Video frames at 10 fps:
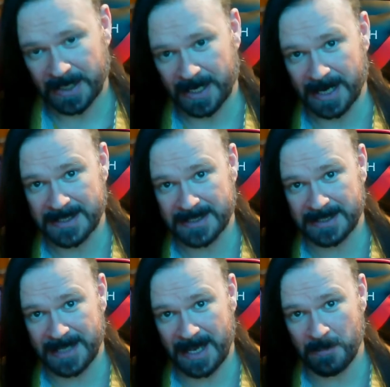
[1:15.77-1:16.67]
and
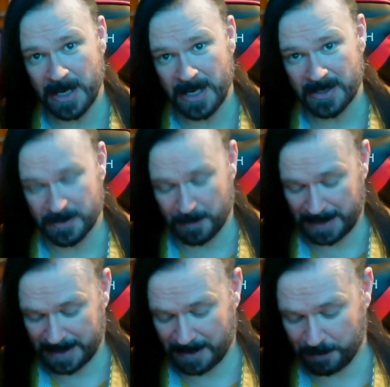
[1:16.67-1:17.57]
asking them to
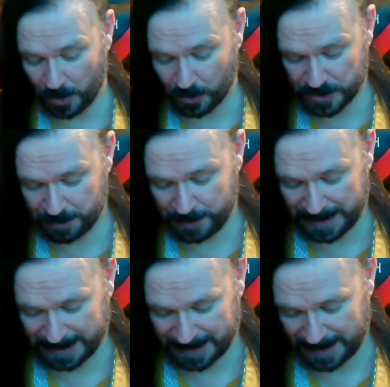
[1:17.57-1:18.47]
make their blocks
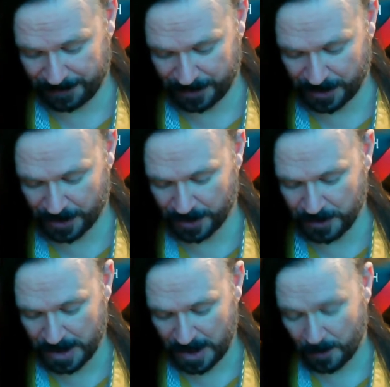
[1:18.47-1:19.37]
bigger, even
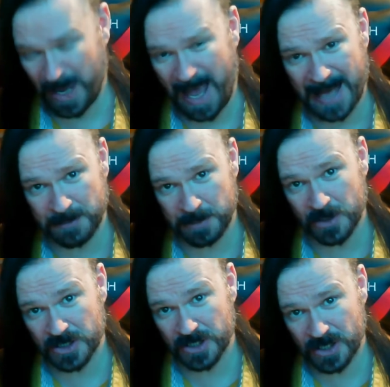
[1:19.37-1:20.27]
though we had a
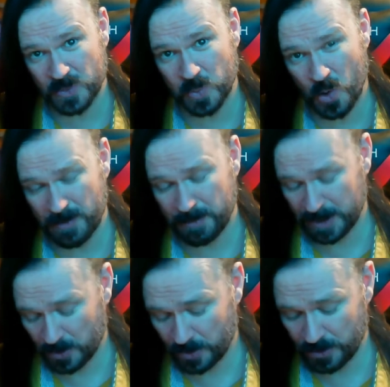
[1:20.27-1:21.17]
block size war in
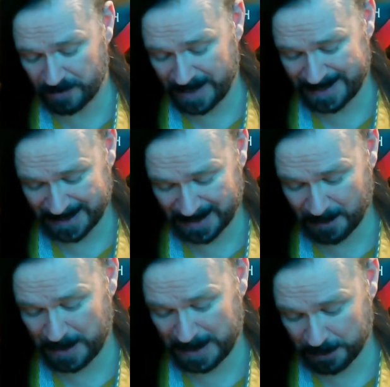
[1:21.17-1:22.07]
Bitcoin already and the
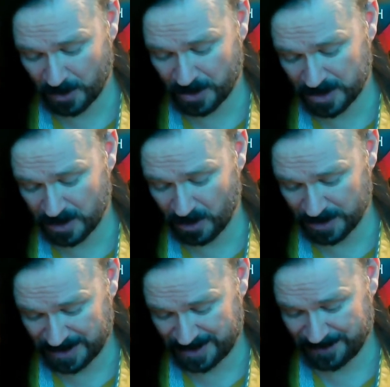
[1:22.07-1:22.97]
big blockers
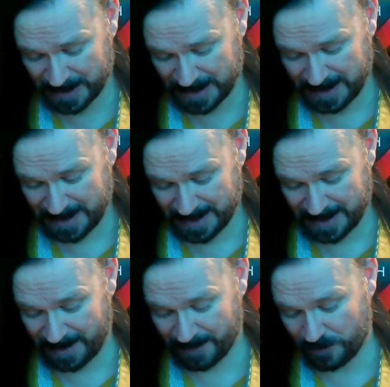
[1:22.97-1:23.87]
lost.
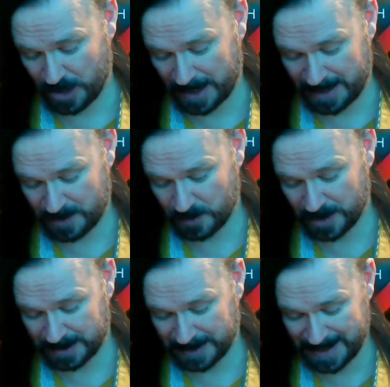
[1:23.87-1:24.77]
Their chain is
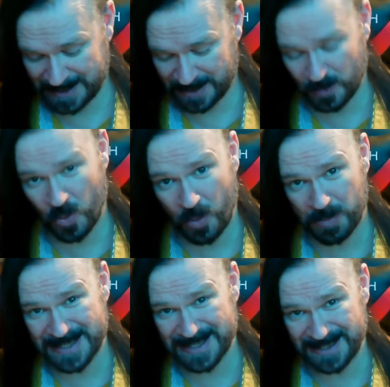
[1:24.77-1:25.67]
worth less than
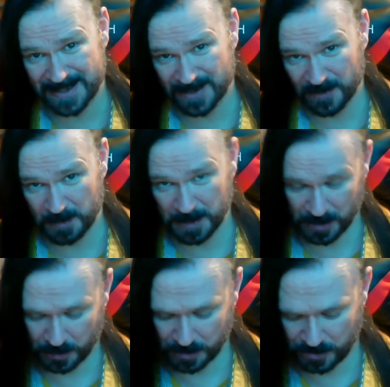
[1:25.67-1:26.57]
1% of the
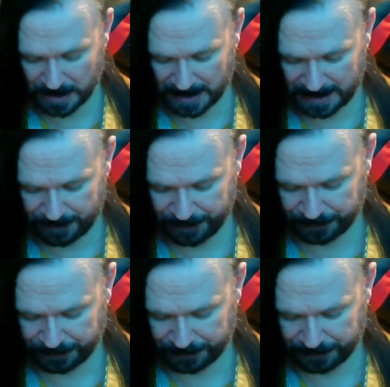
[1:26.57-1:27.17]
Bitcoin chain.